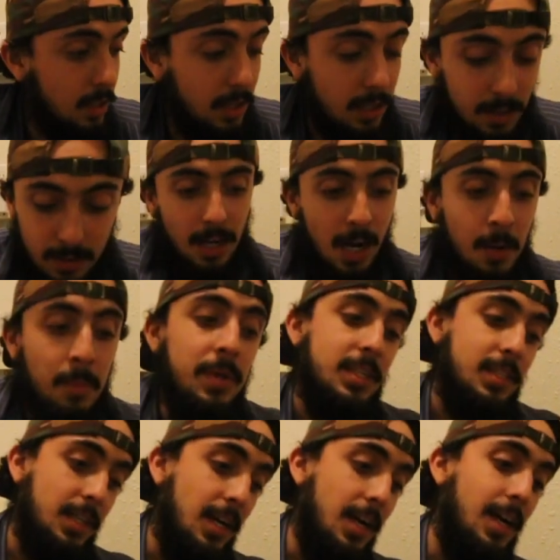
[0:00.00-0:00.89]
Like, I'm
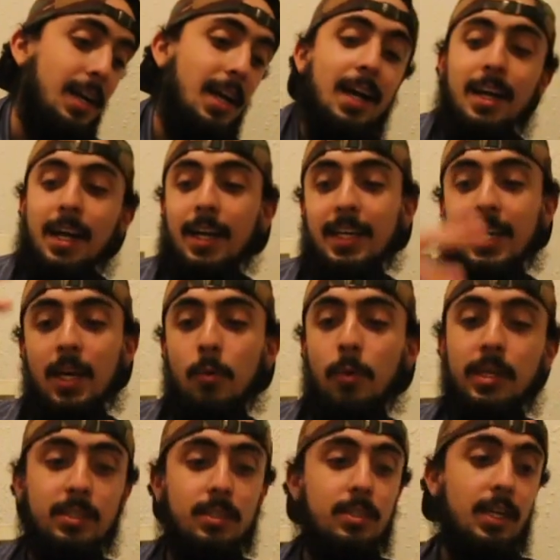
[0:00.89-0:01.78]
excited. I can't
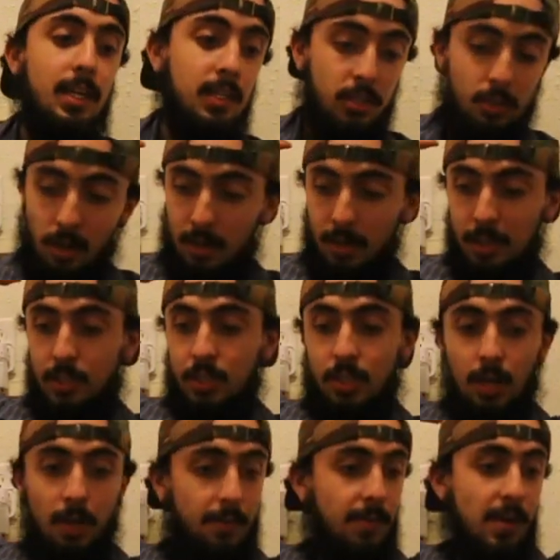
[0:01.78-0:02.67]
wait to test all this
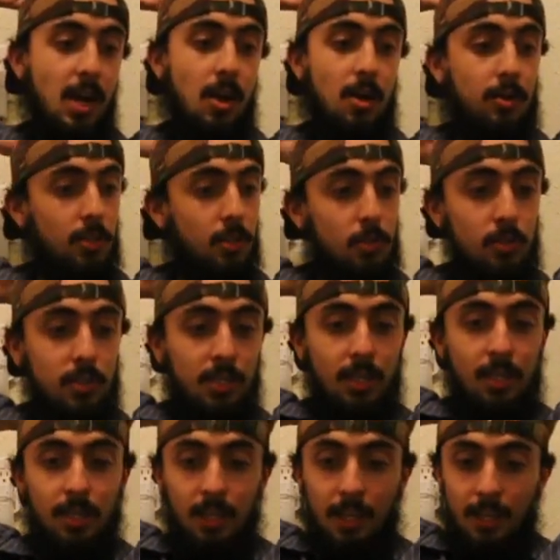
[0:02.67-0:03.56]
stuff out, use
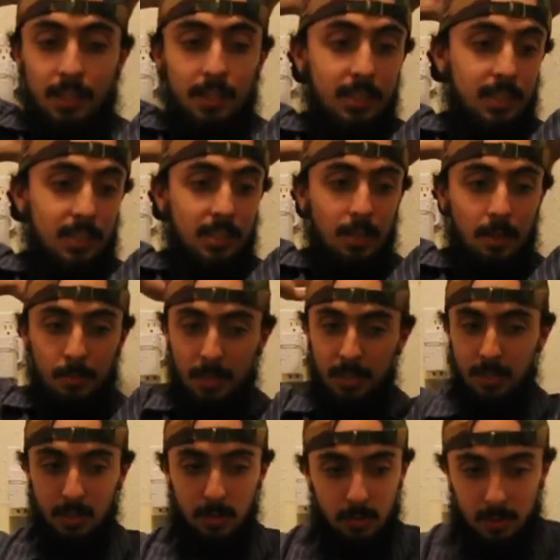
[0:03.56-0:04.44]
it. Like, it's gonna be
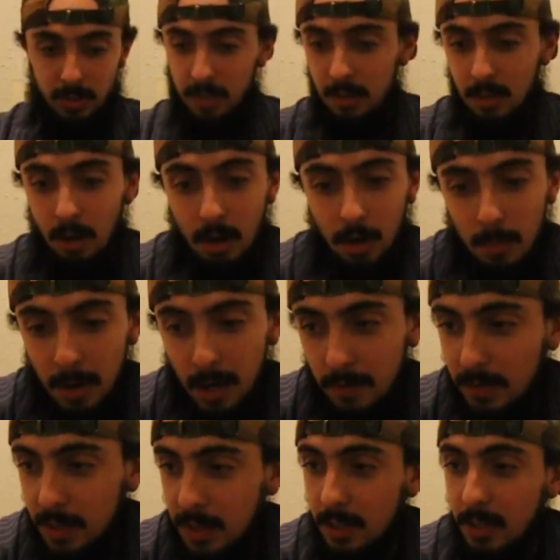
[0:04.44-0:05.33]
used in all my
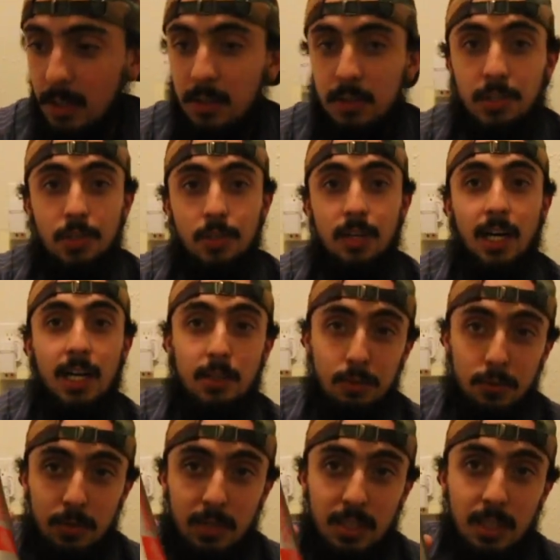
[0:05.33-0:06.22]
videos. You
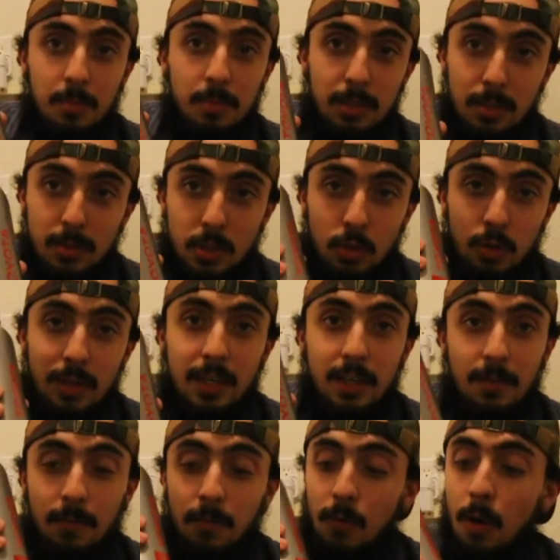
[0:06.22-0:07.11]
guys will see me
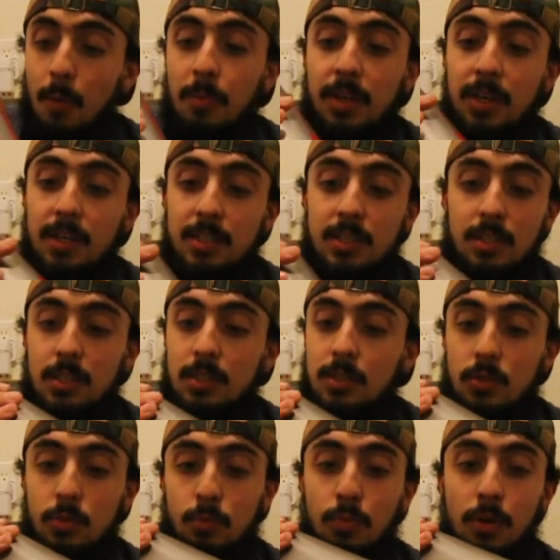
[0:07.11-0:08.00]
drink from
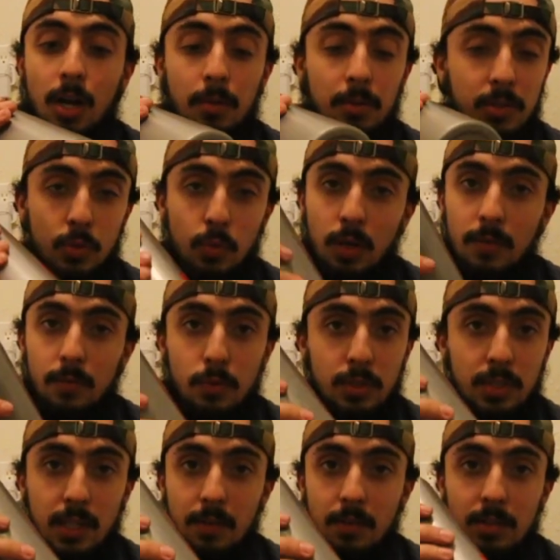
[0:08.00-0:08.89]
this probably
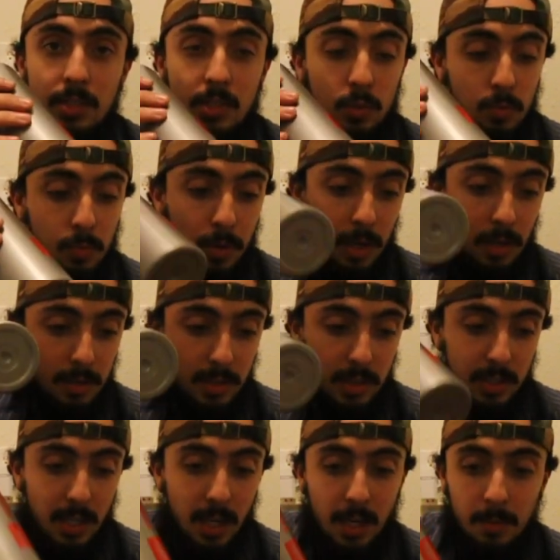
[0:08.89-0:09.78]
24/7. This will probably
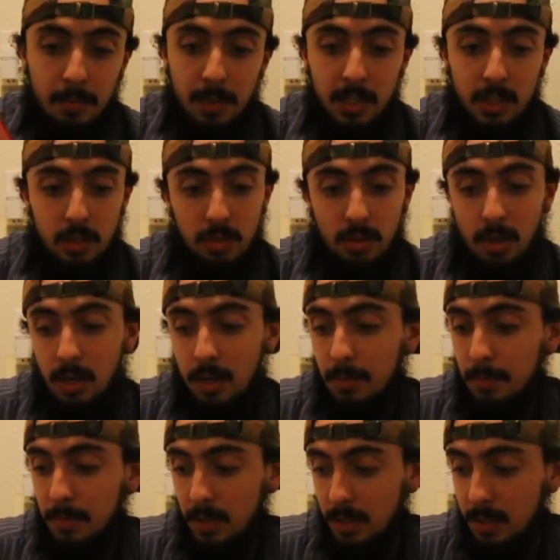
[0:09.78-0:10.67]
stay in my
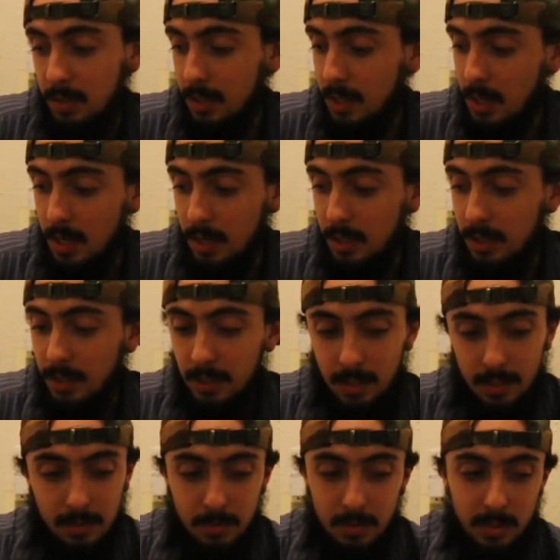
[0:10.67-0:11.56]
truck, but yeah, like,
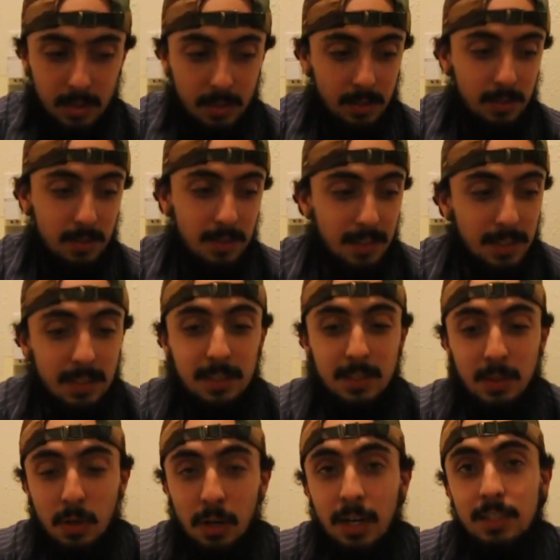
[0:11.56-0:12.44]
this
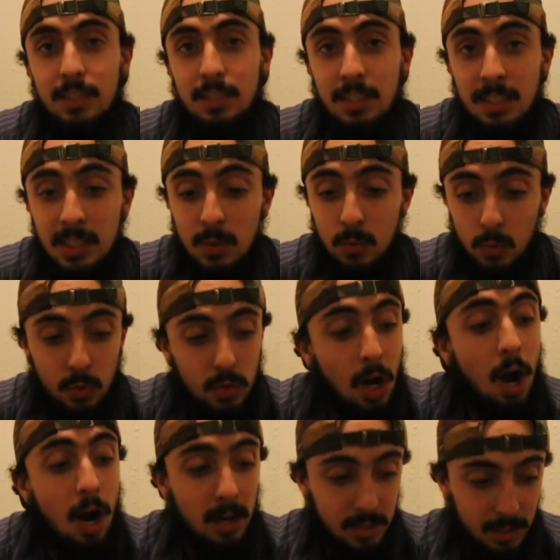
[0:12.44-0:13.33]
is crazy. This is
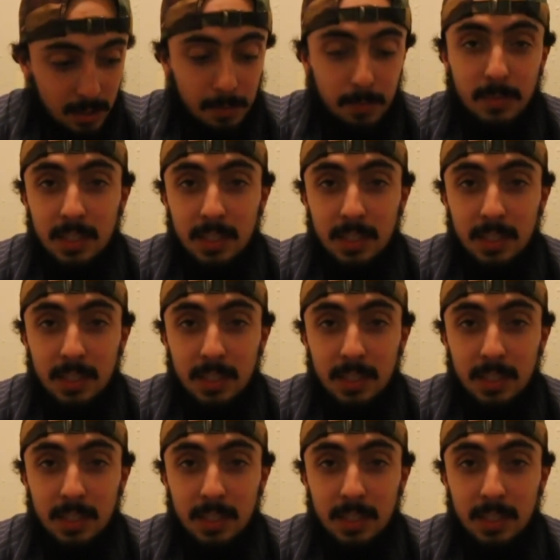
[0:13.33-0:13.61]
awesome.